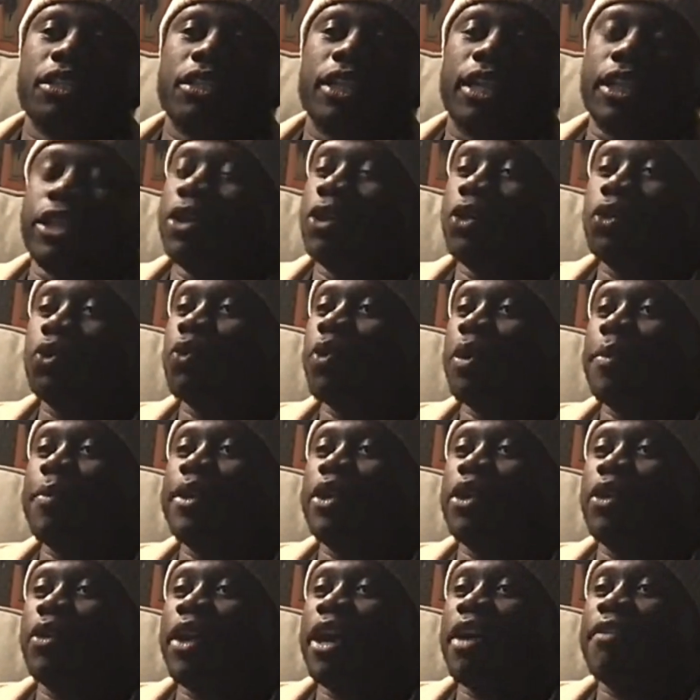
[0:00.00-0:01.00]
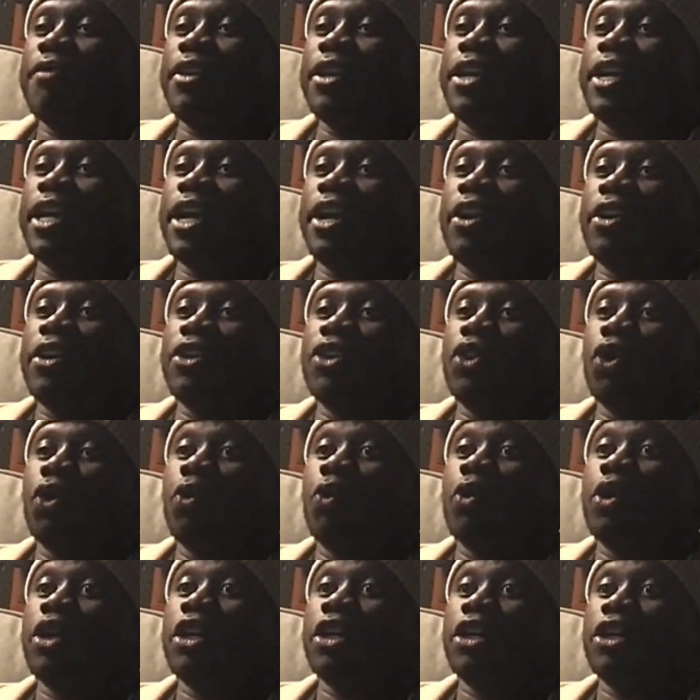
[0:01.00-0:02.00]
Like those women don't have a care in the
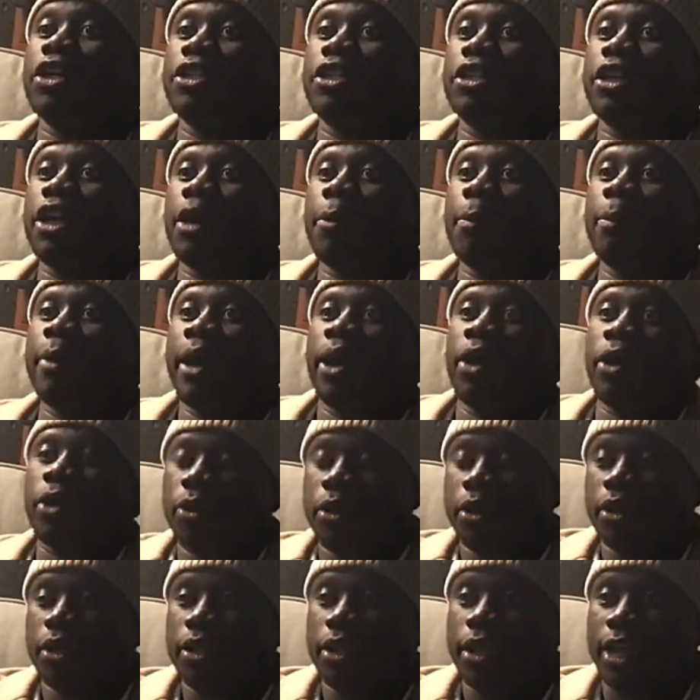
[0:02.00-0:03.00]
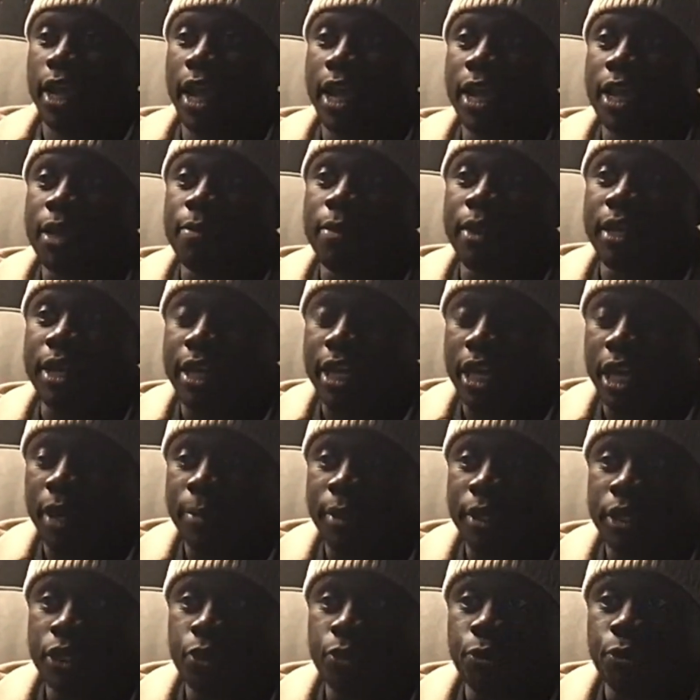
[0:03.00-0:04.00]
world about anybody
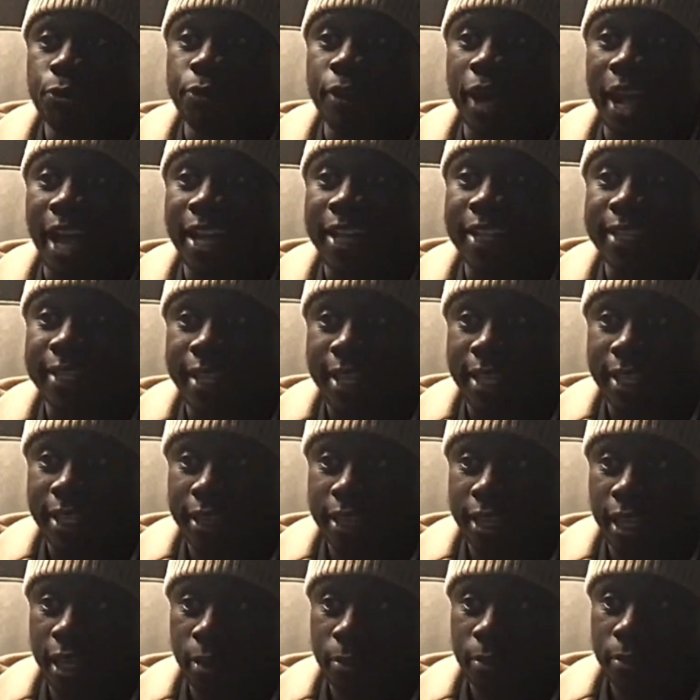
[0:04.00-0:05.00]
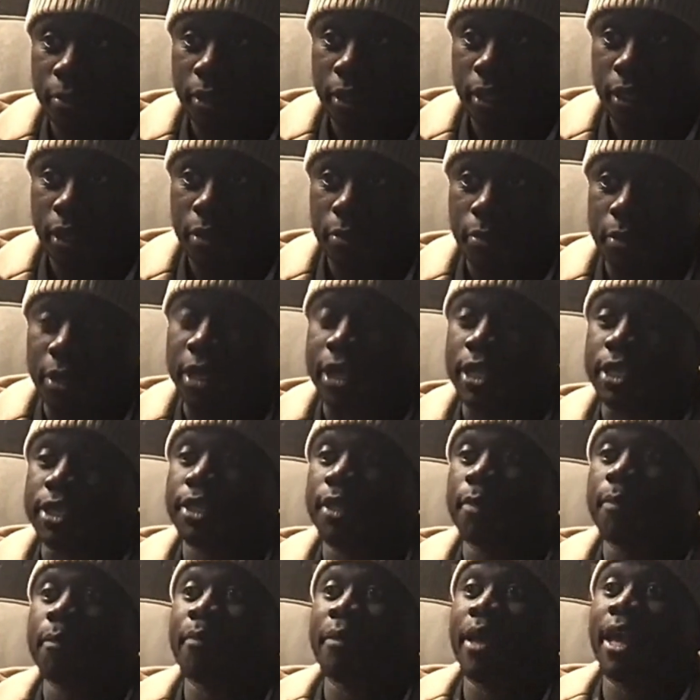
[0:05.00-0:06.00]
coming to violate them. Because
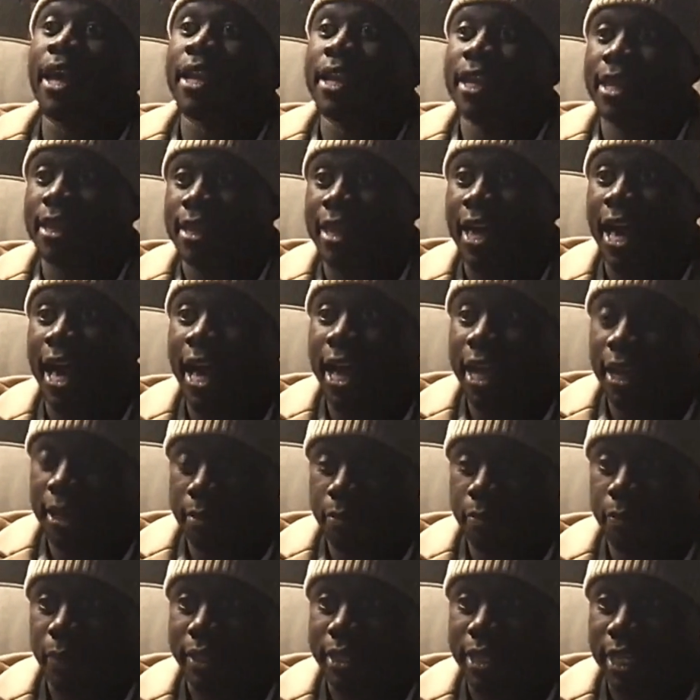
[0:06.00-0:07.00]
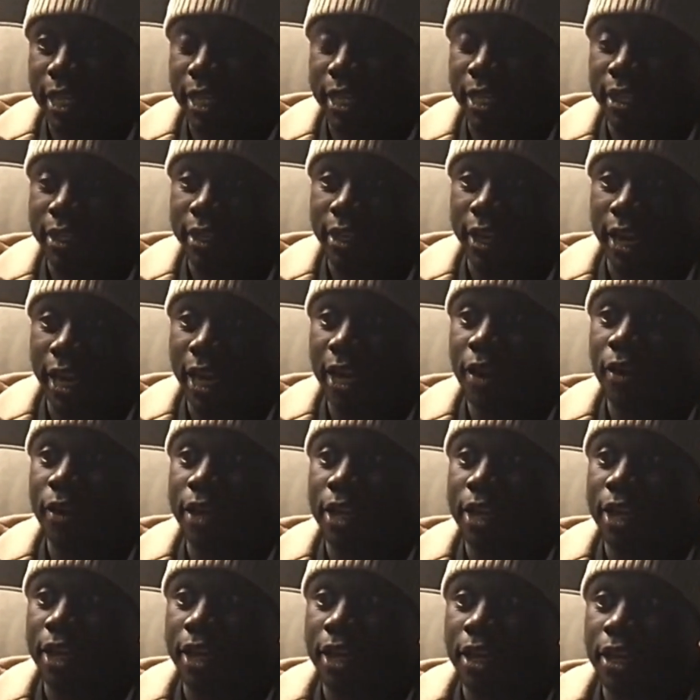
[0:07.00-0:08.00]
the men in that particular
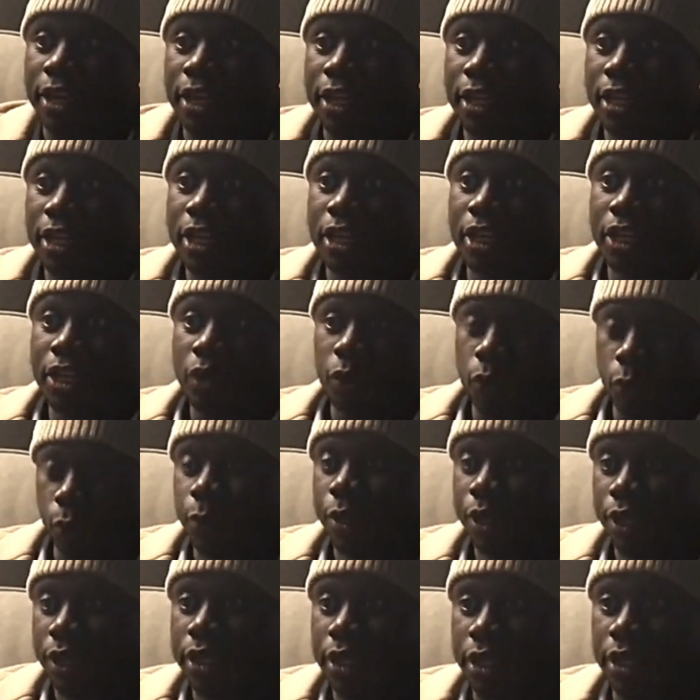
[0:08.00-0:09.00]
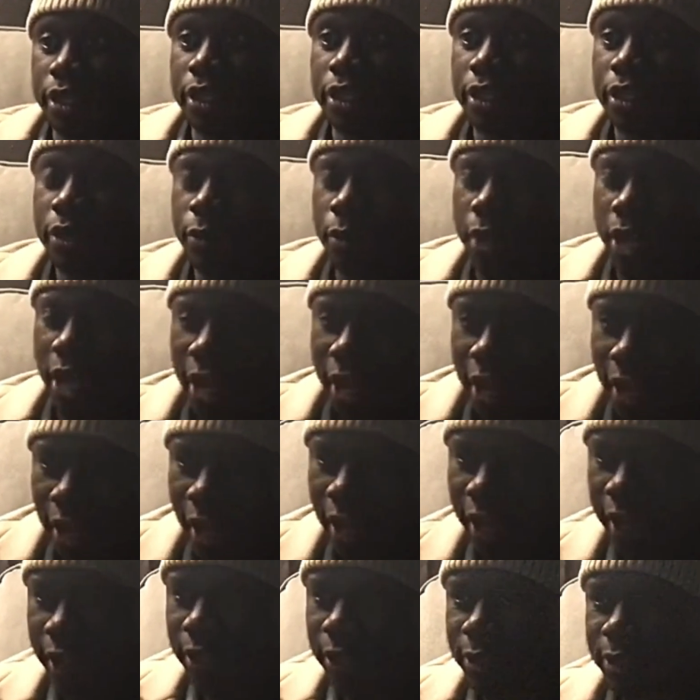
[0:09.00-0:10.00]
area would,
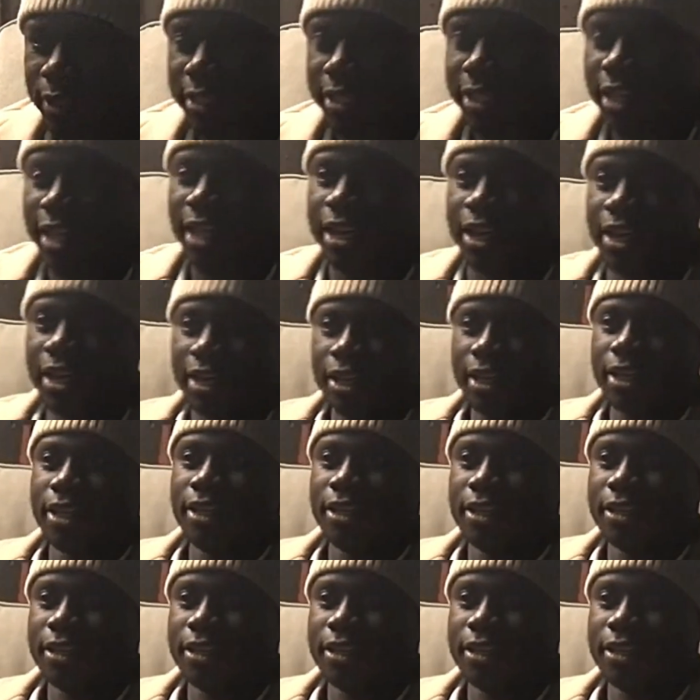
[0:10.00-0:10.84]
how they used to say it?